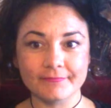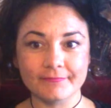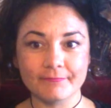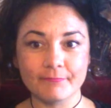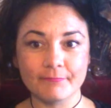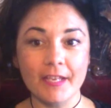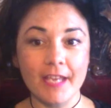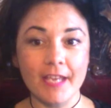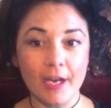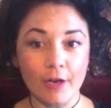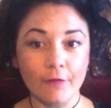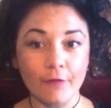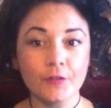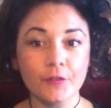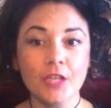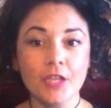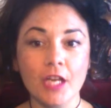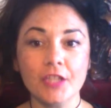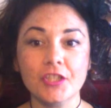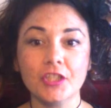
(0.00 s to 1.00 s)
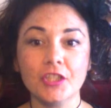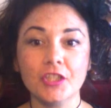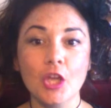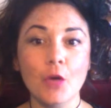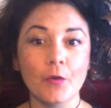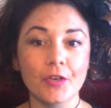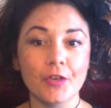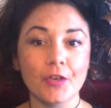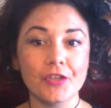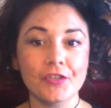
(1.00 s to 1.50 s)
Be careful not to
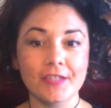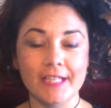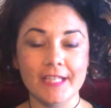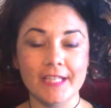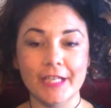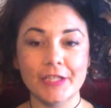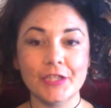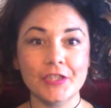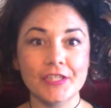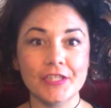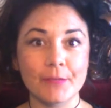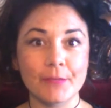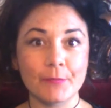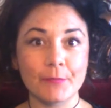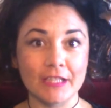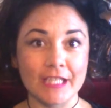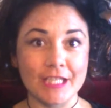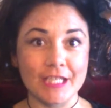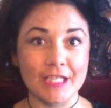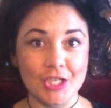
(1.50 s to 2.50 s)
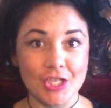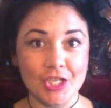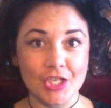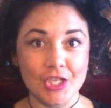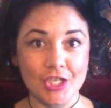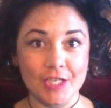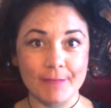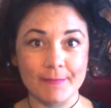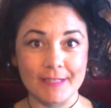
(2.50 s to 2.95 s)
lower your standards in relationships,